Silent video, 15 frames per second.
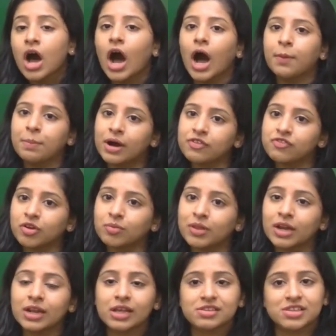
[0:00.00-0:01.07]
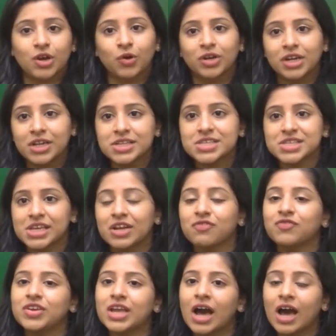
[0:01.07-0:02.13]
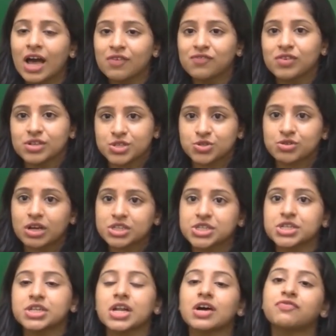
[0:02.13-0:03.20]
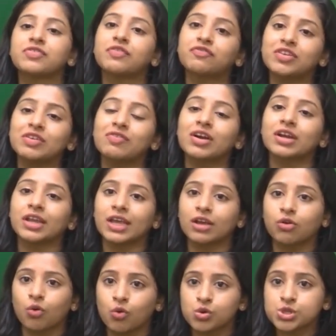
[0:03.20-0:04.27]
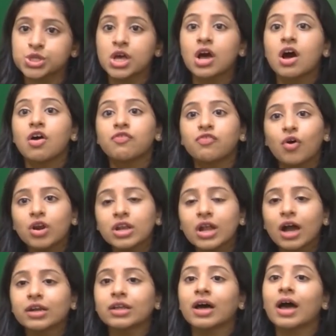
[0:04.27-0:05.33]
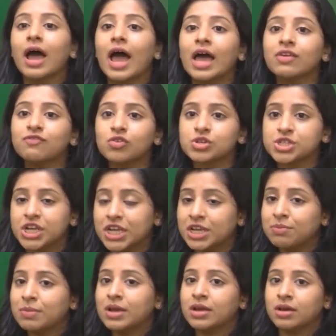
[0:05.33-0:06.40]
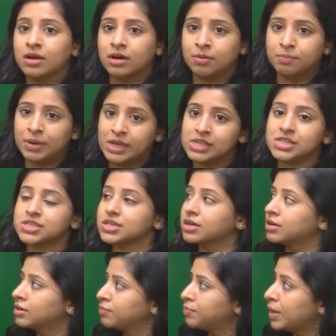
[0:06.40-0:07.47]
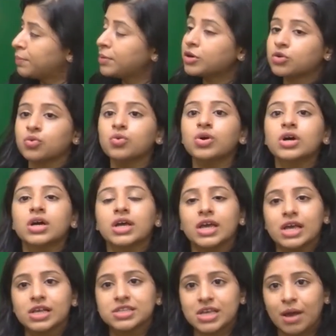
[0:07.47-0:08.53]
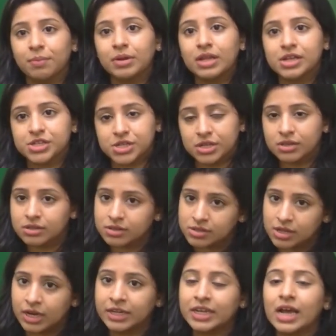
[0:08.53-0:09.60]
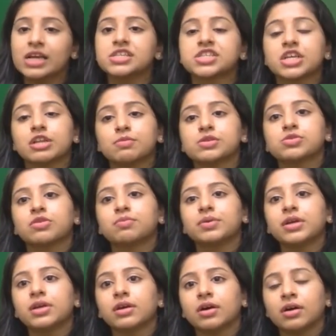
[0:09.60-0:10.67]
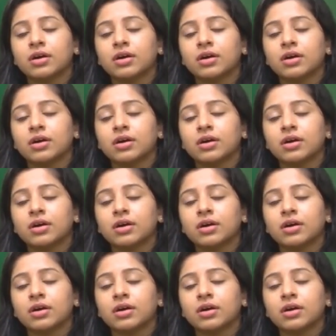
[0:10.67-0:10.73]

Apart from that, as I already said, we have structured a 51-day course for NATA and for JEE Mains Paper 2 examination. The entire syllabus will be,